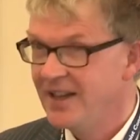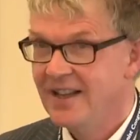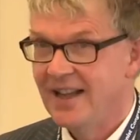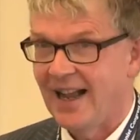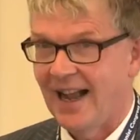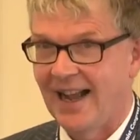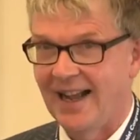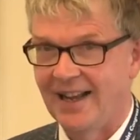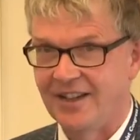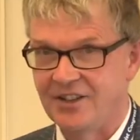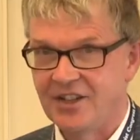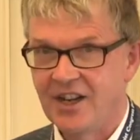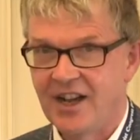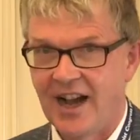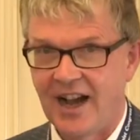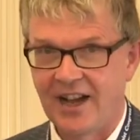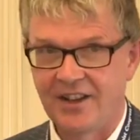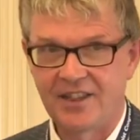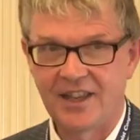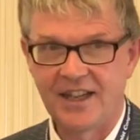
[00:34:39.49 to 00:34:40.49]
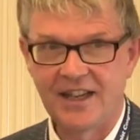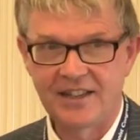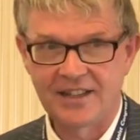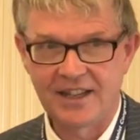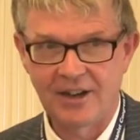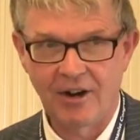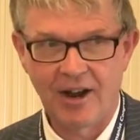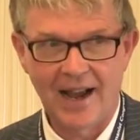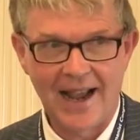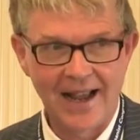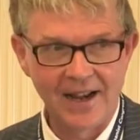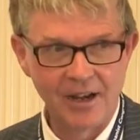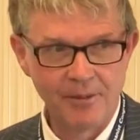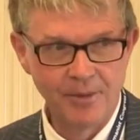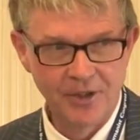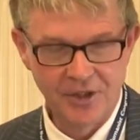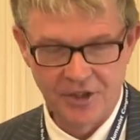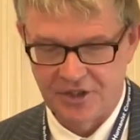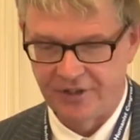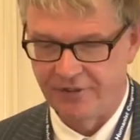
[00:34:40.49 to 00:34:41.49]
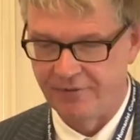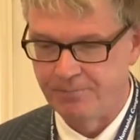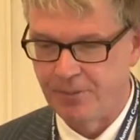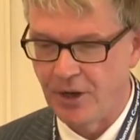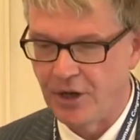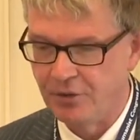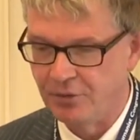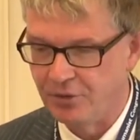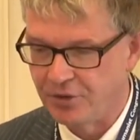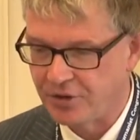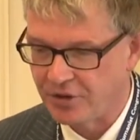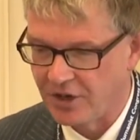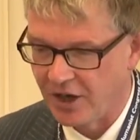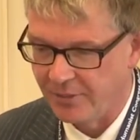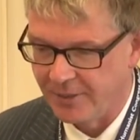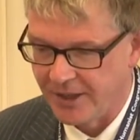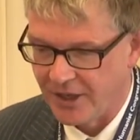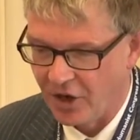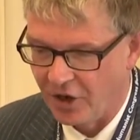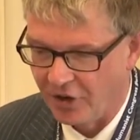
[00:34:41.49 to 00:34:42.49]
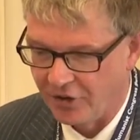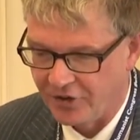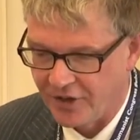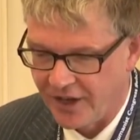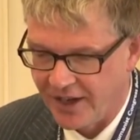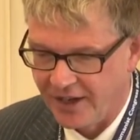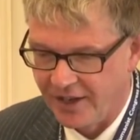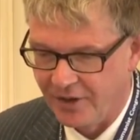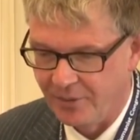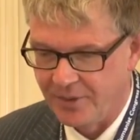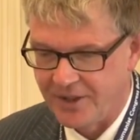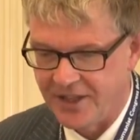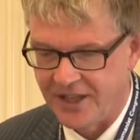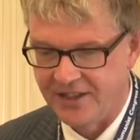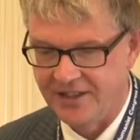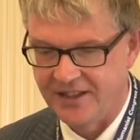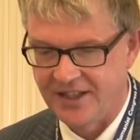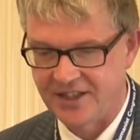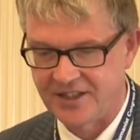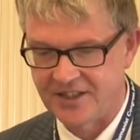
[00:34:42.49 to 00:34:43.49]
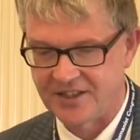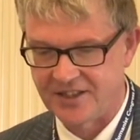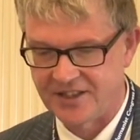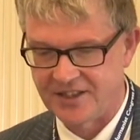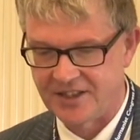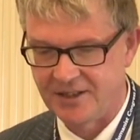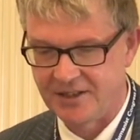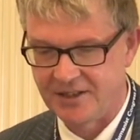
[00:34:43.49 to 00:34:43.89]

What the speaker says: And I think there are elements of both going on within this